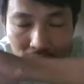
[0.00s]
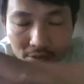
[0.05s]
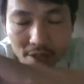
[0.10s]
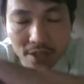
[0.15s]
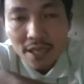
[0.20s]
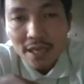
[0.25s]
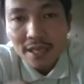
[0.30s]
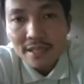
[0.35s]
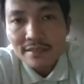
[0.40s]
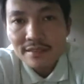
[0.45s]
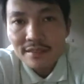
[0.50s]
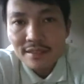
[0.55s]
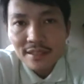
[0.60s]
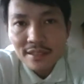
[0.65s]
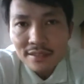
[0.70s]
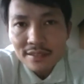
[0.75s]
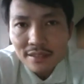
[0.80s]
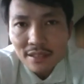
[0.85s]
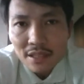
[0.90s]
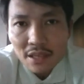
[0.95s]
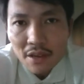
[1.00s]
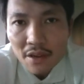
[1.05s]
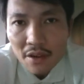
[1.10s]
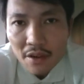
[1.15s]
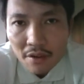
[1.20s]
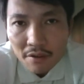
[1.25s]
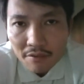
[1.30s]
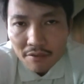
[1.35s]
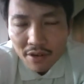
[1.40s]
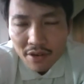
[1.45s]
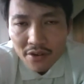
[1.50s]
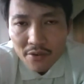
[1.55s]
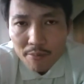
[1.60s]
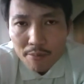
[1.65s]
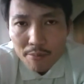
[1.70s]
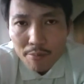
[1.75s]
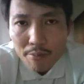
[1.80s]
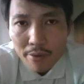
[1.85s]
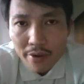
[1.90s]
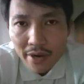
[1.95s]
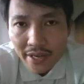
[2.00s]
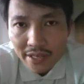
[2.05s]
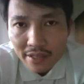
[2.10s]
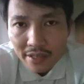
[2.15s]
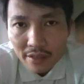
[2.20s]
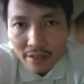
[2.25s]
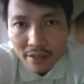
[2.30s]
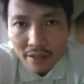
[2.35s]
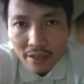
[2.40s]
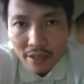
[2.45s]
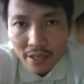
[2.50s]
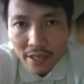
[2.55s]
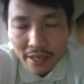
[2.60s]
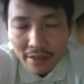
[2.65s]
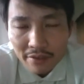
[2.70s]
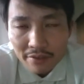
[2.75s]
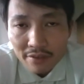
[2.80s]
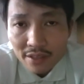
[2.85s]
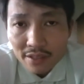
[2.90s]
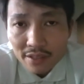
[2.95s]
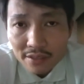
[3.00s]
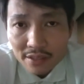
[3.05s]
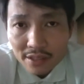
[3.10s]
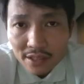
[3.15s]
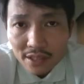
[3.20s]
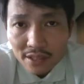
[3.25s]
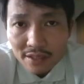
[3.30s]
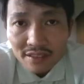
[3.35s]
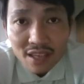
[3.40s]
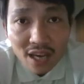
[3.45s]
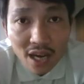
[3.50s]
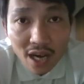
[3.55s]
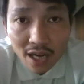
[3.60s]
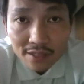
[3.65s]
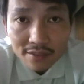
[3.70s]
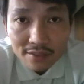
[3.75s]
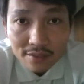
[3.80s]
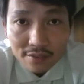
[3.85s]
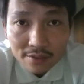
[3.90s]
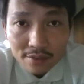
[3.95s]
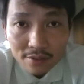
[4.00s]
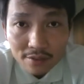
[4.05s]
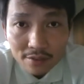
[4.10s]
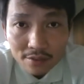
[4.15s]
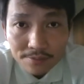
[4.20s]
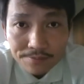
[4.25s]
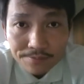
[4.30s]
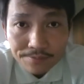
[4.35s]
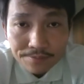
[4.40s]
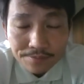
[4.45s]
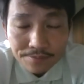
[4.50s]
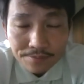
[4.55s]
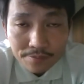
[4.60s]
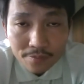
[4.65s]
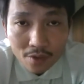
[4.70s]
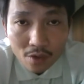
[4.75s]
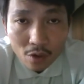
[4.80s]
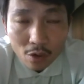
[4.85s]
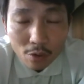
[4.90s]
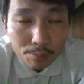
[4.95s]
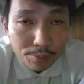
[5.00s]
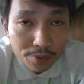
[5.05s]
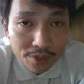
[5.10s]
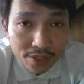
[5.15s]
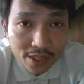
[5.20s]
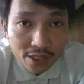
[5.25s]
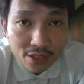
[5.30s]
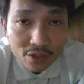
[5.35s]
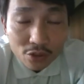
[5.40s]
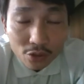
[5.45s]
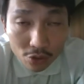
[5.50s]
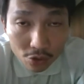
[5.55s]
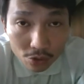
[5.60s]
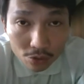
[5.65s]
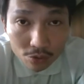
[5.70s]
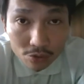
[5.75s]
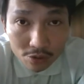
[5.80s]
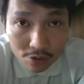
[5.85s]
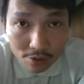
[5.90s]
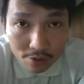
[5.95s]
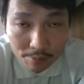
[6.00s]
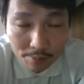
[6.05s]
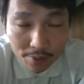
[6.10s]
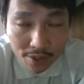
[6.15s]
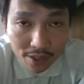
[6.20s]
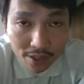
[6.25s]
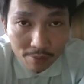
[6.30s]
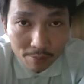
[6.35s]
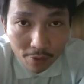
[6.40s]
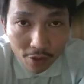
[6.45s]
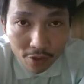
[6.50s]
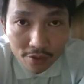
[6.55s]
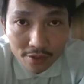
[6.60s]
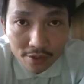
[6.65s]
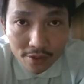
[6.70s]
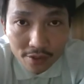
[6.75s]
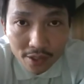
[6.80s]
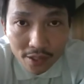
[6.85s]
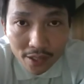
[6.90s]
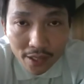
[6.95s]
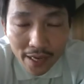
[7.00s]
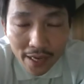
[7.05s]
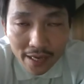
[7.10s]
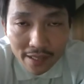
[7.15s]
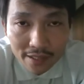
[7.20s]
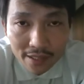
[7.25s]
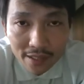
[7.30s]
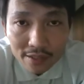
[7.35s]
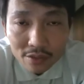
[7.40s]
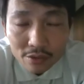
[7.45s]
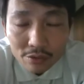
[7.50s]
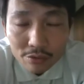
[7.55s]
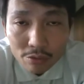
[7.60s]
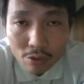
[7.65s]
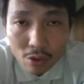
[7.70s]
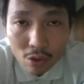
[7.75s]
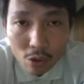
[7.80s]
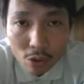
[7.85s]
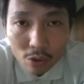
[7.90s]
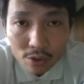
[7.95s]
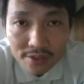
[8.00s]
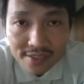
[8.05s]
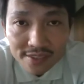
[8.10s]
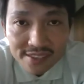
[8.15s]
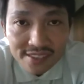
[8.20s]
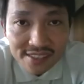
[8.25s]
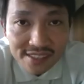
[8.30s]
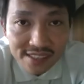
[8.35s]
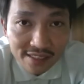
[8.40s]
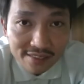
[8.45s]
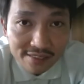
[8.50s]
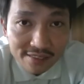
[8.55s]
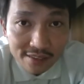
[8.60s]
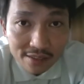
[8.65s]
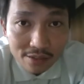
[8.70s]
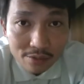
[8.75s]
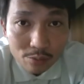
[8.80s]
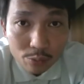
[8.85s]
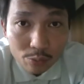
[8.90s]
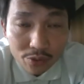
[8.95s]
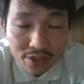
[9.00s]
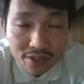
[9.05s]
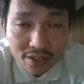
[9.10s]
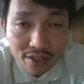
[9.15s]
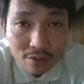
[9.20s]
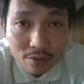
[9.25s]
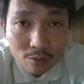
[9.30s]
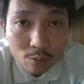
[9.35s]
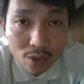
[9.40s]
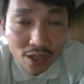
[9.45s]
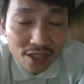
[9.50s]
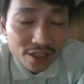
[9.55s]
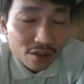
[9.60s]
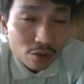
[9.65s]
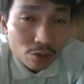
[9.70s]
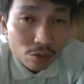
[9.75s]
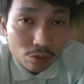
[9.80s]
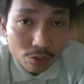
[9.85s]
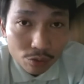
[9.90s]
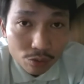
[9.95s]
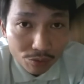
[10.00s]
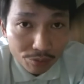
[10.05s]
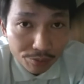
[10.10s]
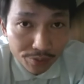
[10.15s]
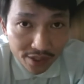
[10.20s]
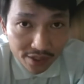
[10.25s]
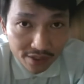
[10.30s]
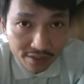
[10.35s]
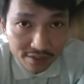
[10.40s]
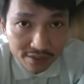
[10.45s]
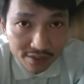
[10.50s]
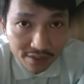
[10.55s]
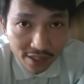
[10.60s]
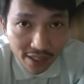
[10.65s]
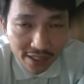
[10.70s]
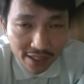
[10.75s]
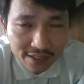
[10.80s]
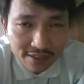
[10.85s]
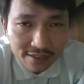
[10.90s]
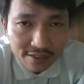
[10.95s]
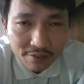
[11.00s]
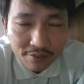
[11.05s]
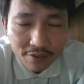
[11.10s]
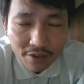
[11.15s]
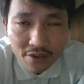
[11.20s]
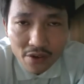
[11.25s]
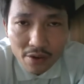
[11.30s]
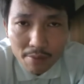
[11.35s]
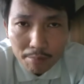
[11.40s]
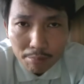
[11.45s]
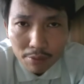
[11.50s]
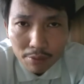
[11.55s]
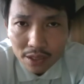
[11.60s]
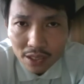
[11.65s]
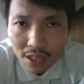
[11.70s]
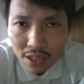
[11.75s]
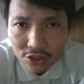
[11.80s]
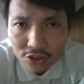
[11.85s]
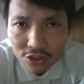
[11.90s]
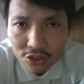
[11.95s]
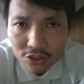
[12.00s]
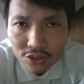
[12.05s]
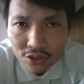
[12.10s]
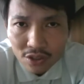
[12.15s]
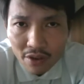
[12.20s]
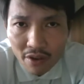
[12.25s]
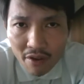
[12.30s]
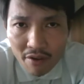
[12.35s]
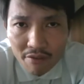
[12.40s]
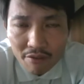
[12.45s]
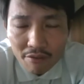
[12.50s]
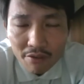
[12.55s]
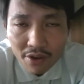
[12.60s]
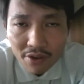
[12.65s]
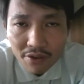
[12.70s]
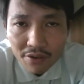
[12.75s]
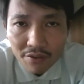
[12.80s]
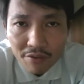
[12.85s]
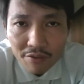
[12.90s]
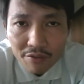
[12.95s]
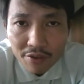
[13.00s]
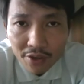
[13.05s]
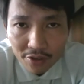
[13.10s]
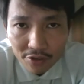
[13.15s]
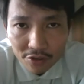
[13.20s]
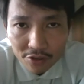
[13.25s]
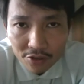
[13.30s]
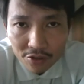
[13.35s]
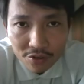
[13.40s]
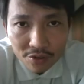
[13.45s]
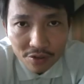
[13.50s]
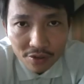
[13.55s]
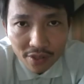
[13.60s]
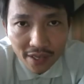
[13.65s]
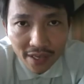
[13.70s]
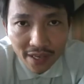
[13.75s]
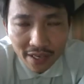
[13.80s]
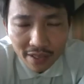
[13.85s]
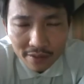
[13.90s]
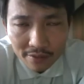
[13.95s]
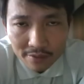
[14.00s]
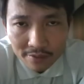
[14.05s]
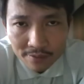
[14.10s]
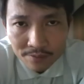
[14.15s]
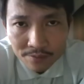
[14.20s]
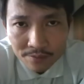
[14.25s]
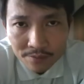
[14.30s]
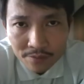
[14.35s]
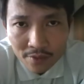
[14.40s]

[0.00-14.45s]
It has this very bright and rather tart opening due to the bergamot, and then the rose sets in within 1 to 2 minutes, and it's a very plush, very rich and